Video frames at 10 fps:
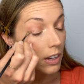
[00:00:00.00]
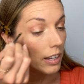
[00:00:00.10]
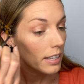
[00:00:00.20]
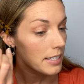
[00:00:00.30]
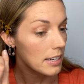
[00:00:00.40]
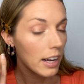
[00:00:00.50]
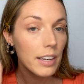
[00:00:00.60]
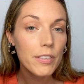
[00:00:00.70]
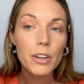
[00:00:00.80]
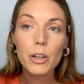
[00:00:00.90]
It's not
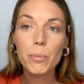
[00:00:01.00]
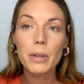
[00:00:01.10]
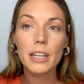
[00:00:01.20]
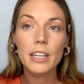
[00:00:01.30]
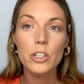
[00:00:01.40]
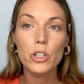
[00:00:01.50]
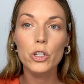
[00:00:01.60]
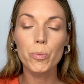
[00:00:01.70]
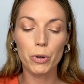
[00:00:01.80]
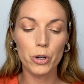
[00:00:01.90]
even going to be
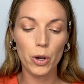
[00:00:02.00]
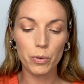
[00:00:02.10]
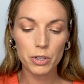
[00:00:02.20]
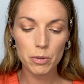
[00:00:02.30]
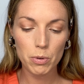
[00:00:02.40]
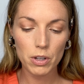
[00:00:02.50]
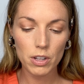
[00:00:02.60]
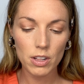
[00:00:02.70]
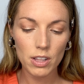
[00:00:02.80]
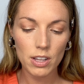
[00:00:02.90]
super
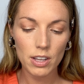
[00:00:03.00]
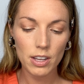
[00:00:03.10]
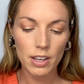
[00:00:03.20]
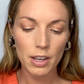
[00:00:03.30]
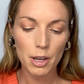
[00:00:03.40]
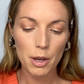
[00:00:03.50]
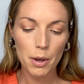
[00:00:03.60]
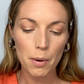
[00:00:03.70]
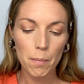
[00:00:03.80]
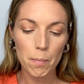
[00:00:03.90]
noticeable,
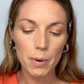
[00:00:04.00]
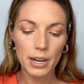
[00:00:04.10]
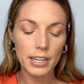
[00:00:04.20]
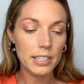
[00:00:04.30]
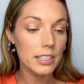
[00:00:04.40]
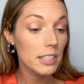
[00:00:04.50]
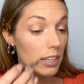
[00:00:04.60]
but